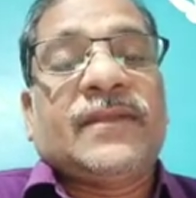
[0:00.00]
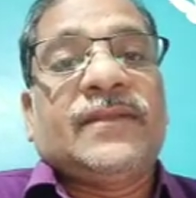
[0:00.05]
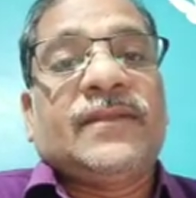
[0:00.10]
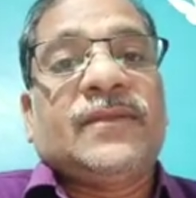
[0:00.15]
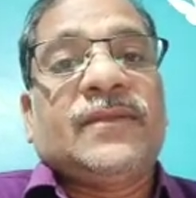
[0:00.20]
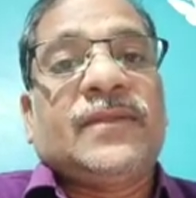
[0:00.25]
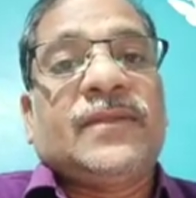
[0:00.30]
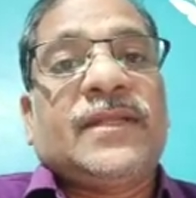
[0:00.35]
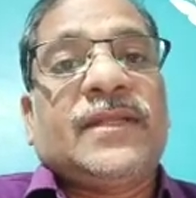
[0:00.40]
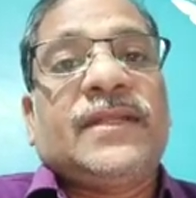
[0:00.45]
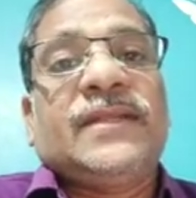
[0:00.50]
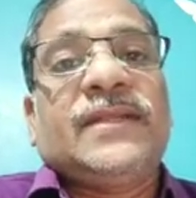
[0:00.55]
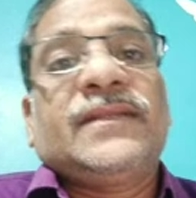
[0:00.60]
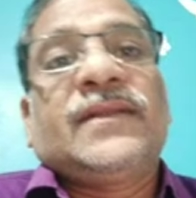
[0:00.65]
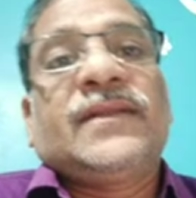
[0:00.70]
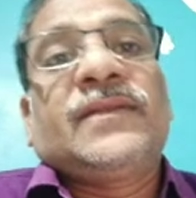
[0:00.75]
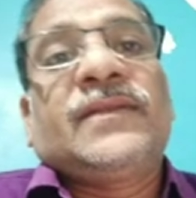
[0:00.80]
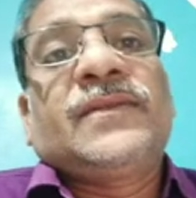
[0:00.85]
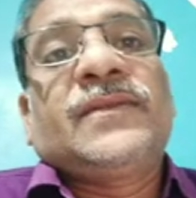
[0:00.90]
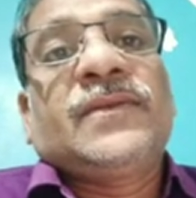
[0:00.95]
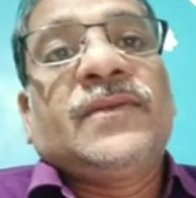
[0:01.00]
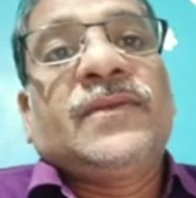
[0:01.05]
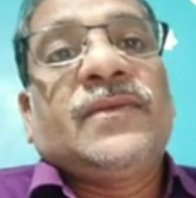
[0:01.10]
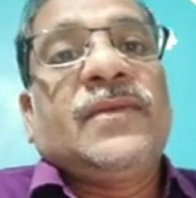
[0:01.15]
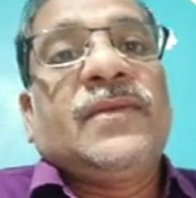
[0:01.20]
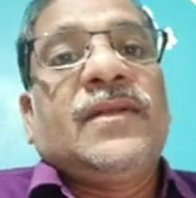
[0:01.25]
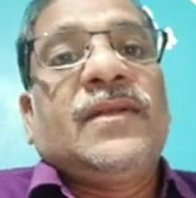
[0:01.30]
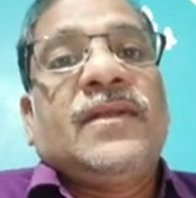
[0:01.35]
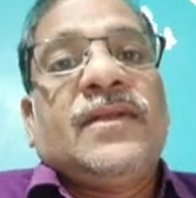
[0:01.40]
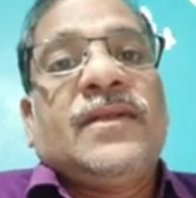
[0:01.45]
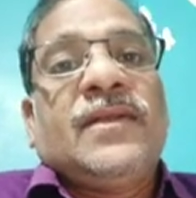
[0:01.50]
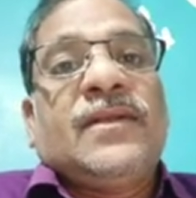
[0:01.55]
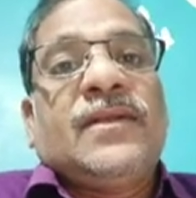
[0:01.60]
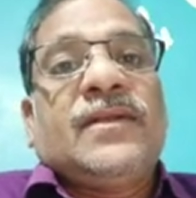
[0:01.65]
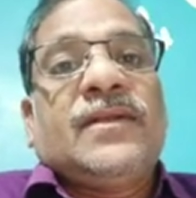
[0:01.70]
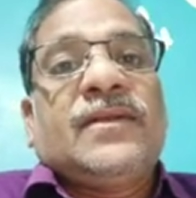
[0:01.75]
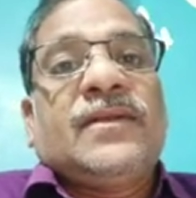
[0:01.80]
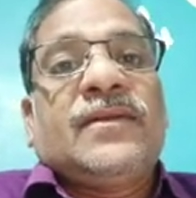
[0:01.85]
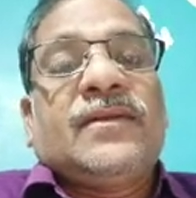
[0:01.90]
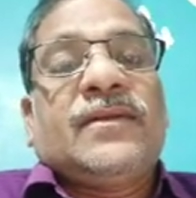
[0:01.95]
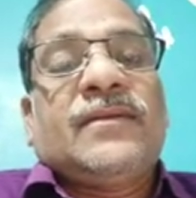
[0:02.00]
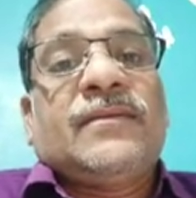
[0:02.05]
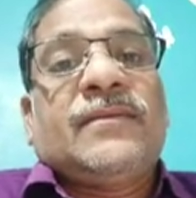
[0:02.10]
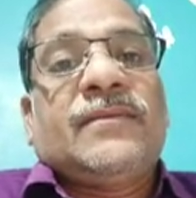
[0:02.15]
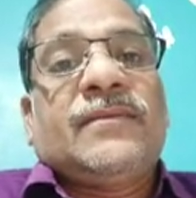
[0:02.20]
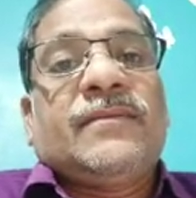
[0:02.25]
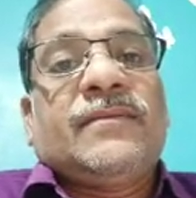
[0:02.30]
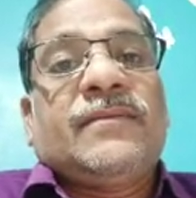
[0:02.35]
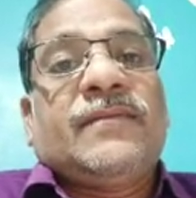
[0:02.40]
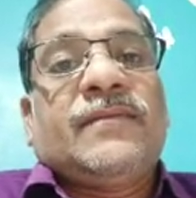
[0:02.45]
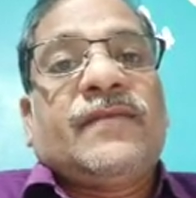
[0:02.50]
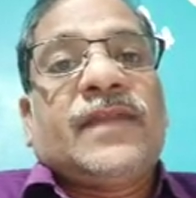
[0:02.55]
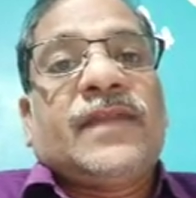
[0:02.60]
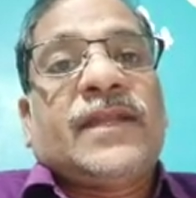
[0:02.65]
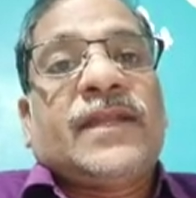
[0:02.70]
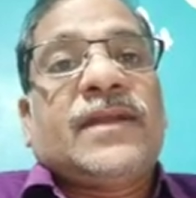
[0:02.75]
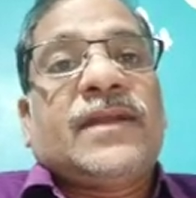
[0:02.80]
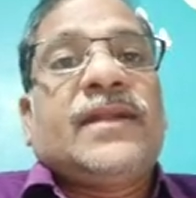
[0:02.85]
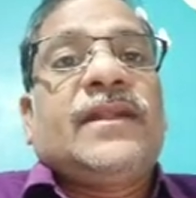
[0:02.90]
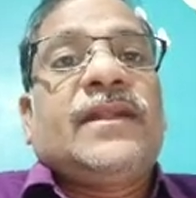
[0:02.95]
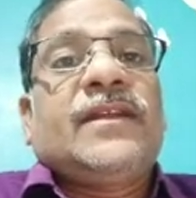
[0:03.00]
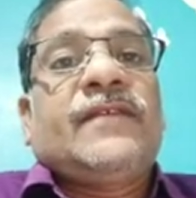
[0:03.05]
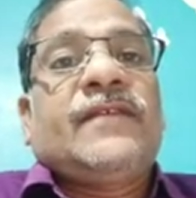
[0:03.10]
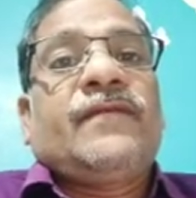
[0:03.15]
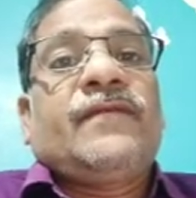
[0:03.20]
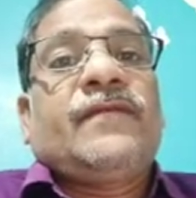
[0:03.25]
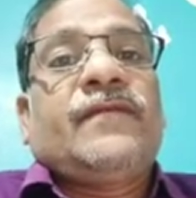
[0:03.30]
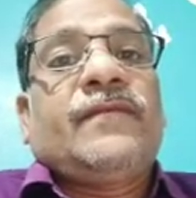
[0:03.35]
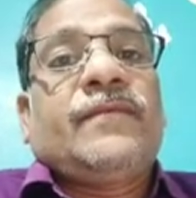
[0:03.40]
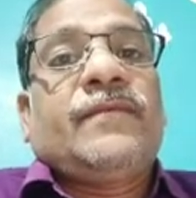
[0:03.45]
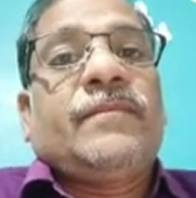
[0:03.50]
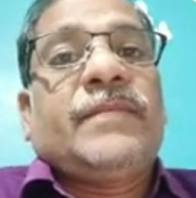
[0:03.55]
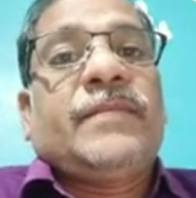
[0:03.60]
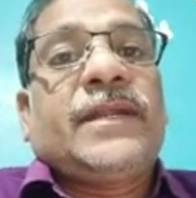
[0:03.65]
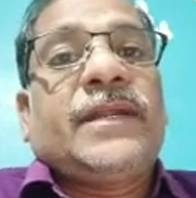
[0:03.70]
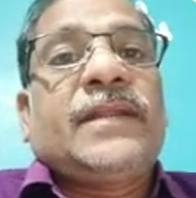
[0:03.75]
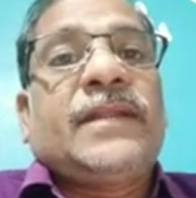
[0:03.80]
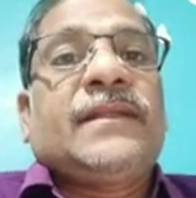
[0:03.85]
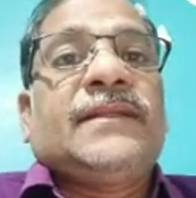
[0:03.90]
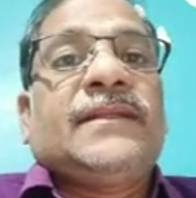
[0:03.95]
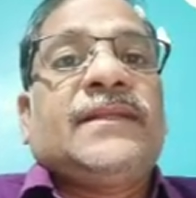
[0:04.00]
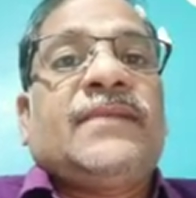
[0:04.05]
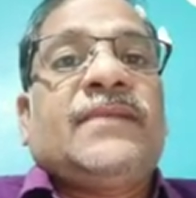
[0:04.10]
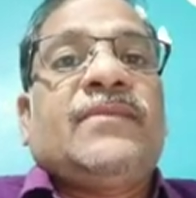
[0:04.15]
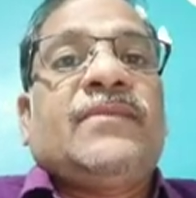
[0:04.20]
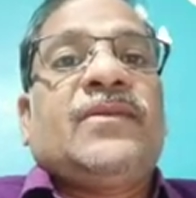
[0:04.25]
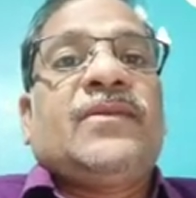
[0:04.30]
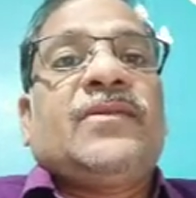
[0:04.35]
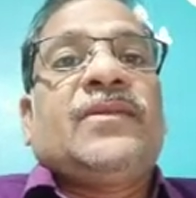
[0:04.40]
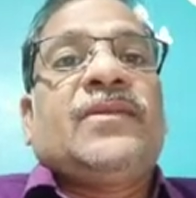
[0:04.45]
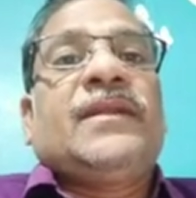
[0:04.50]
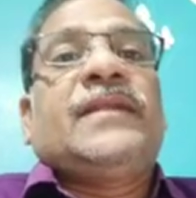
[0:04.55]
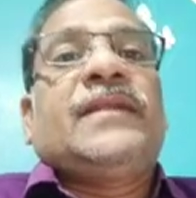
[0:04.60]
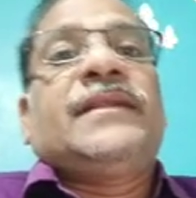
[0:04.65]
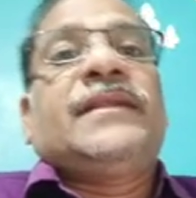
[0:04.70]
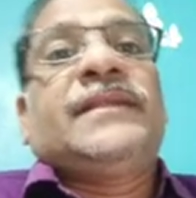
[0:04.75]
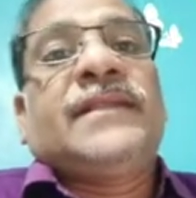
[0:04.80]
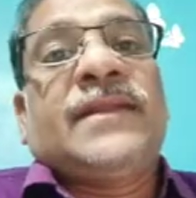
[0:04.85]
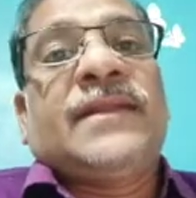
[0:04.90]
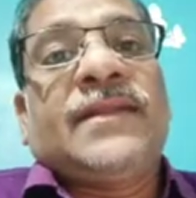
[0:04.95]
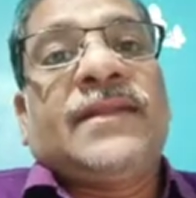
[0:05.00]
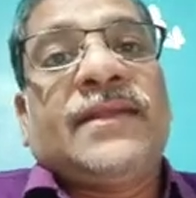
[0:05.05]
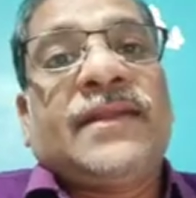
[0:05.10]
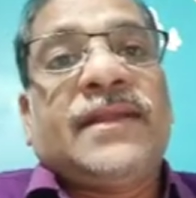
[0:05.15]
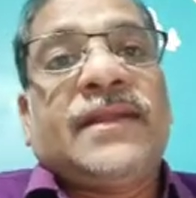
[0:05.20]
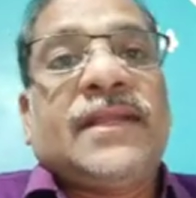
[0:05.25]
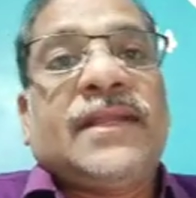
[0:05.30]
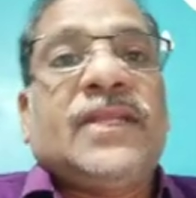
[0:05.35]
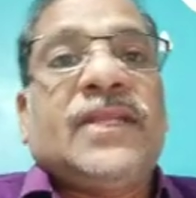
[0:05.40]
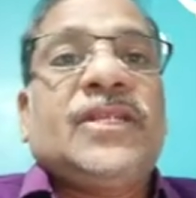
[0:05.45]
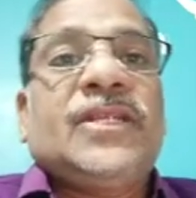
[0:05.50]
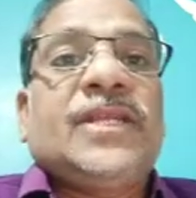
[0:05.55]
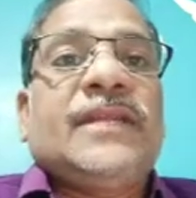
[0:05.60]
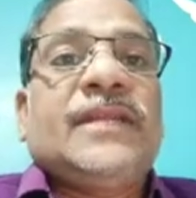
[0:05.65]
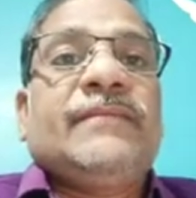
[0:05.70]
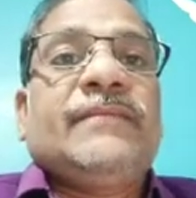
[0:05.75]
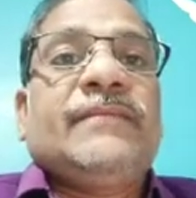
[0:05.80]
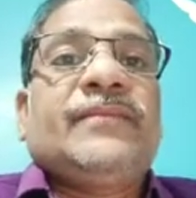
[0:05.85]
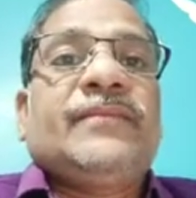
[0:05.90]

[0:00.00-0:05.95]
So that is also uh, one kind of better example to intracellular digestion.